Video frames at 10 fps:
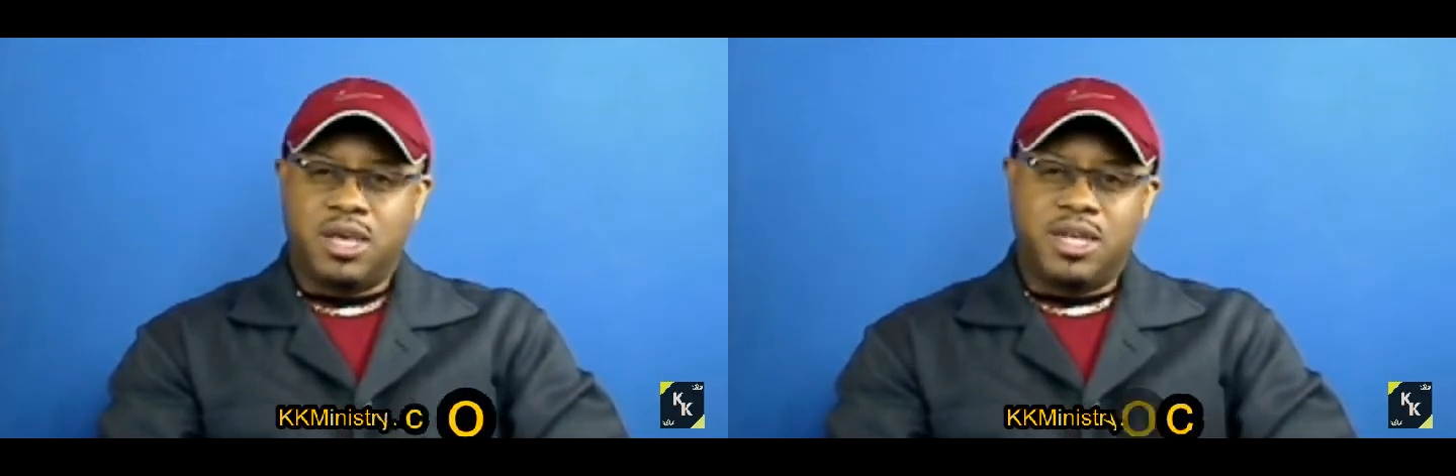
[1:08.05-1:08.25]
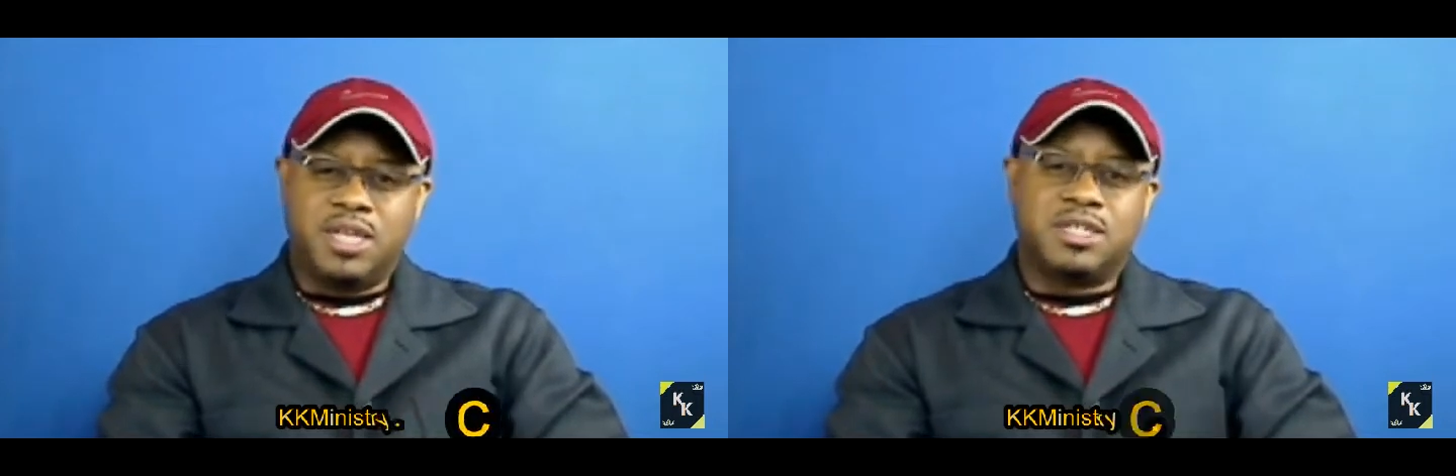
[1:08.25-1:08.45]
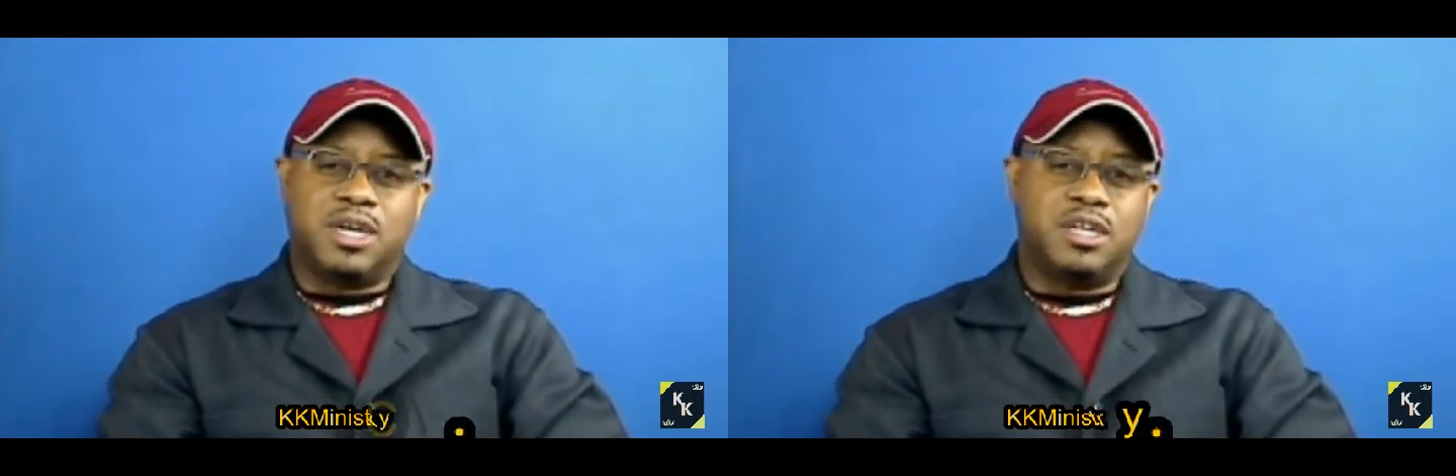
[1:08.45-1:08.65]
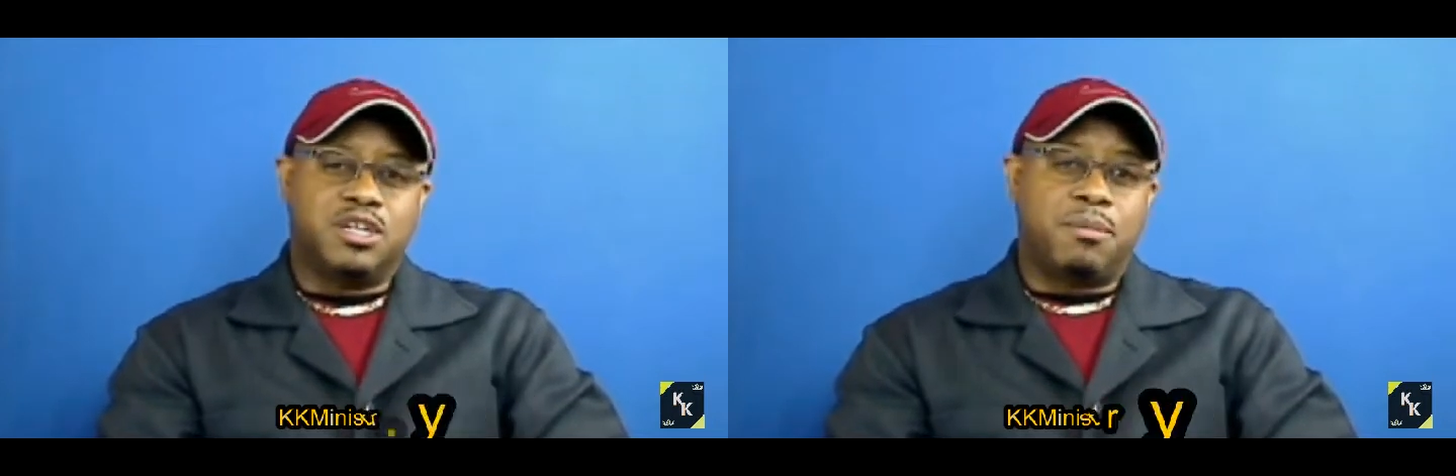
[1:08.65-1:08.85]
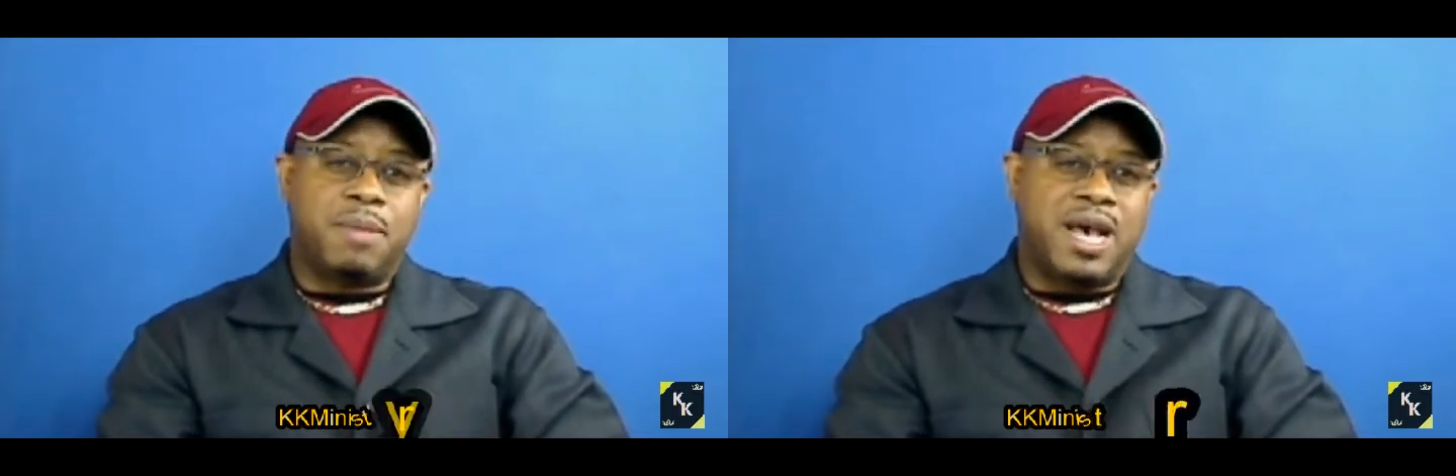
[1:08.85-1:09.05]
it is
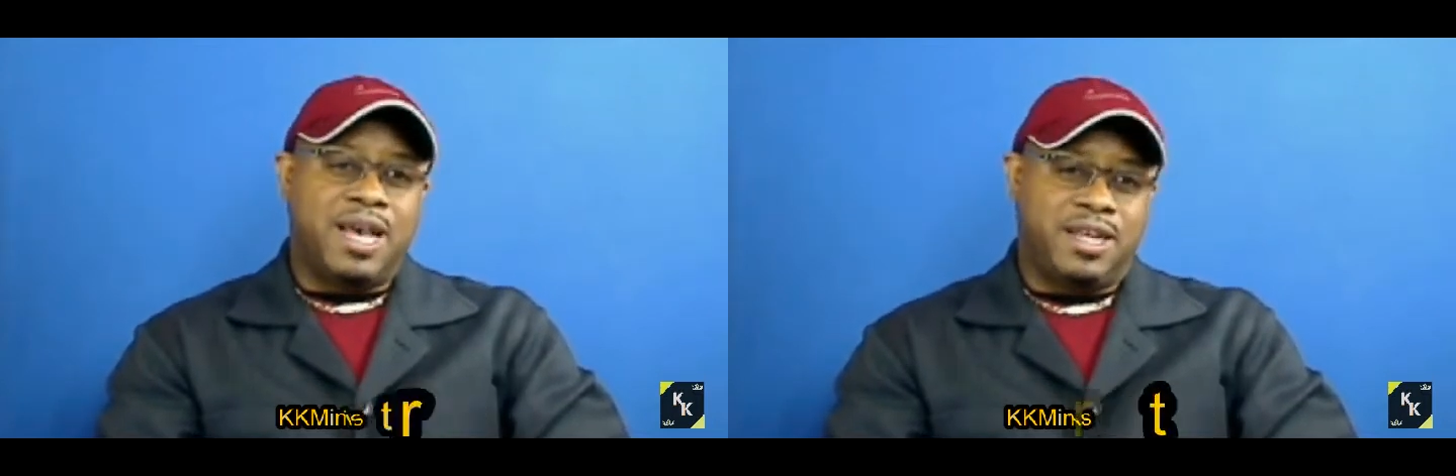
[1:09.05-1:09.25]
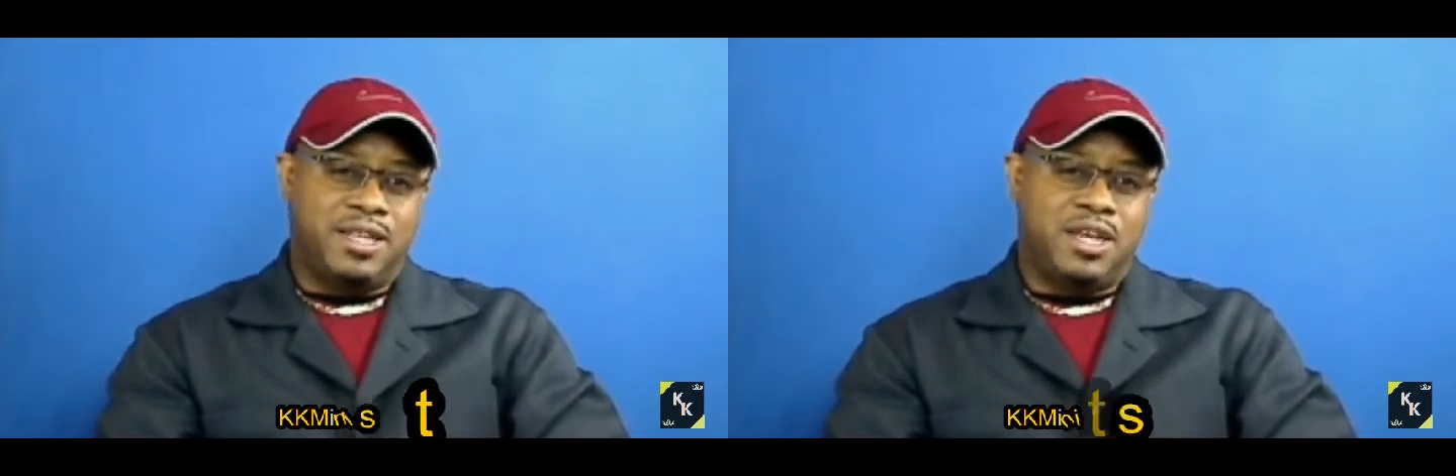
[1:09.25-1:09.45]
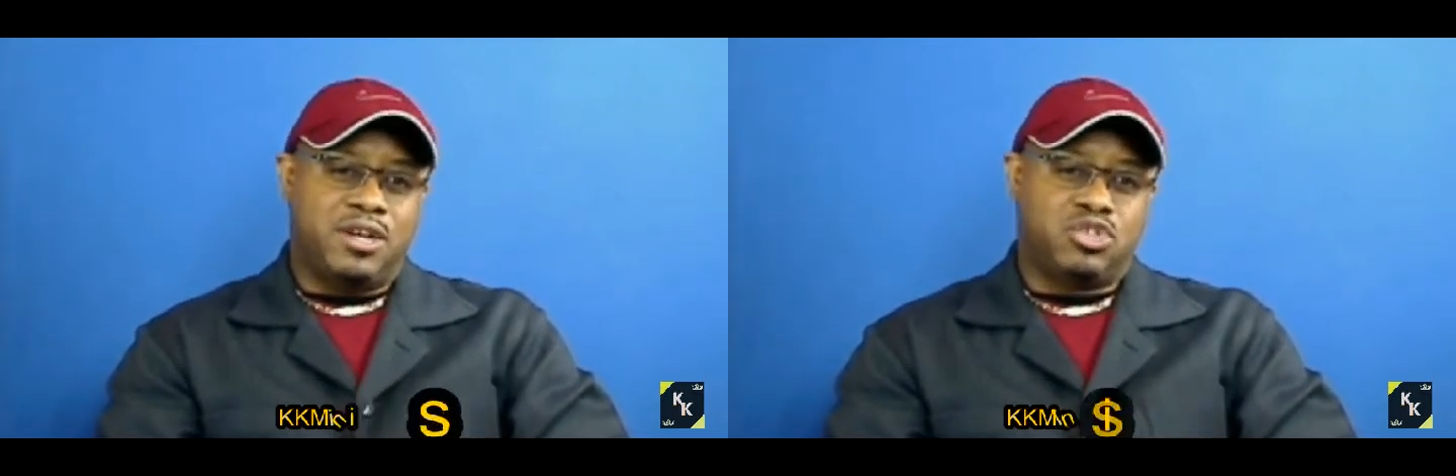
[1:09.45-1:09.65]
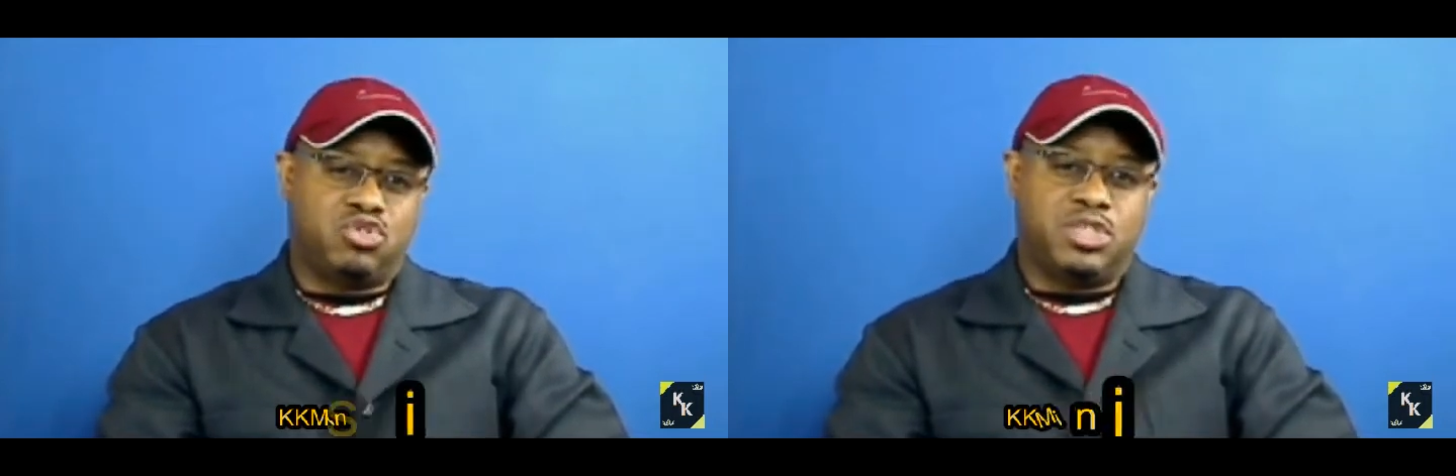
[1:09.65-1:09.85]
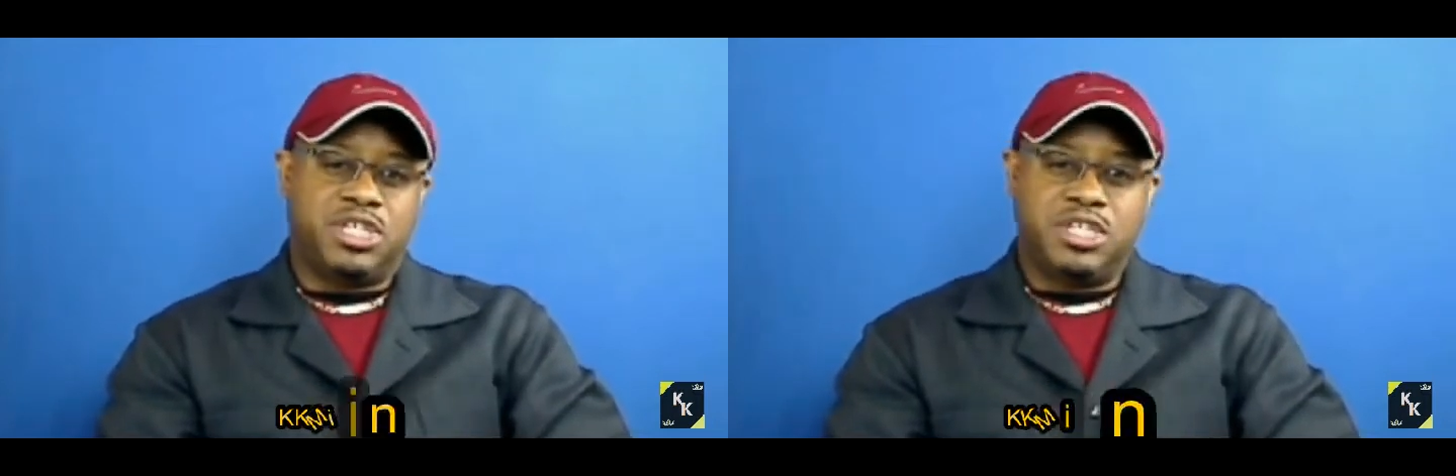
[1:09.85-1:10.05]
undermining their
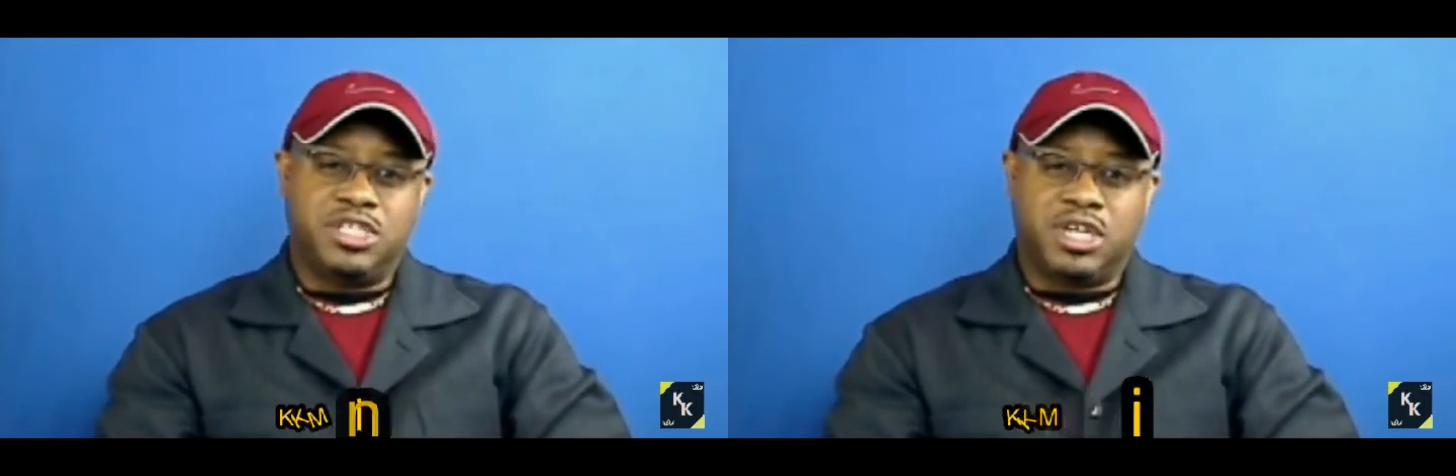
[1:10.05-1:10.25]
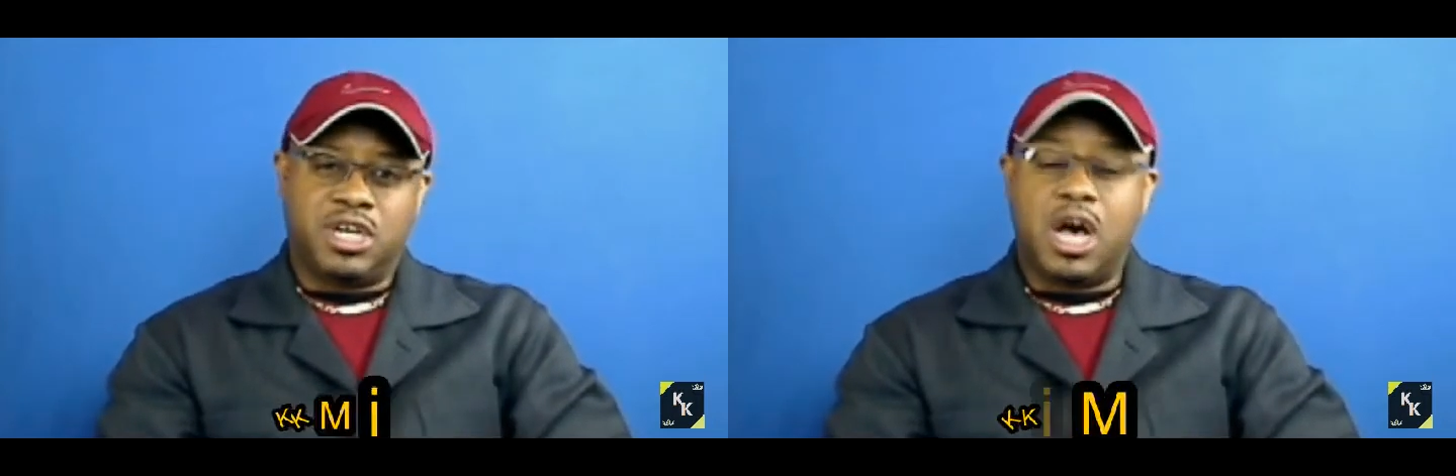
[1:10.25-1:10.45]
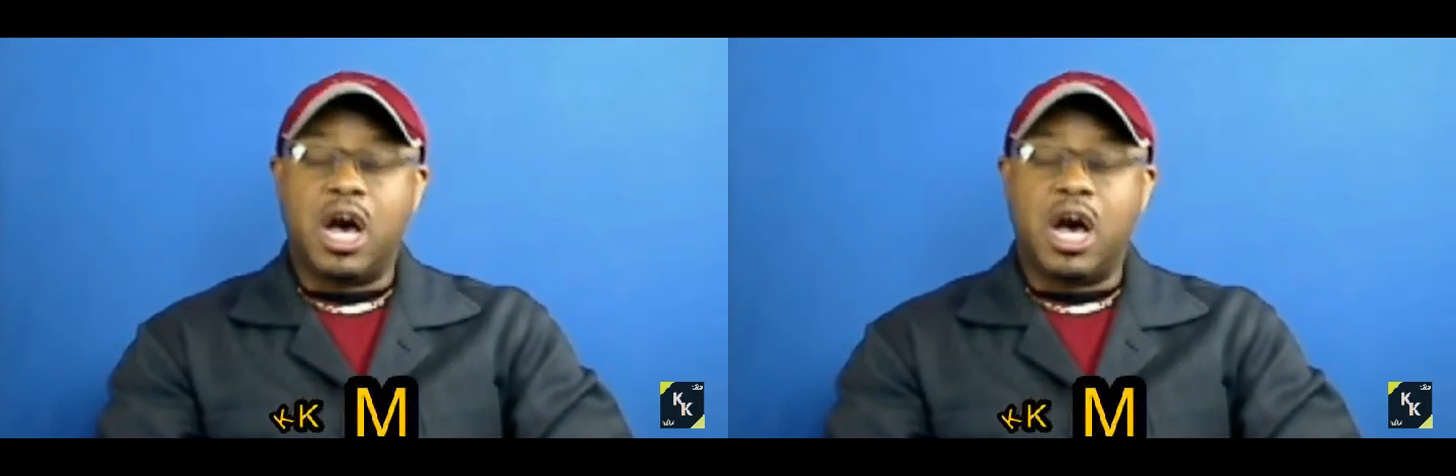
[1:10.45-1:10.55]
strategic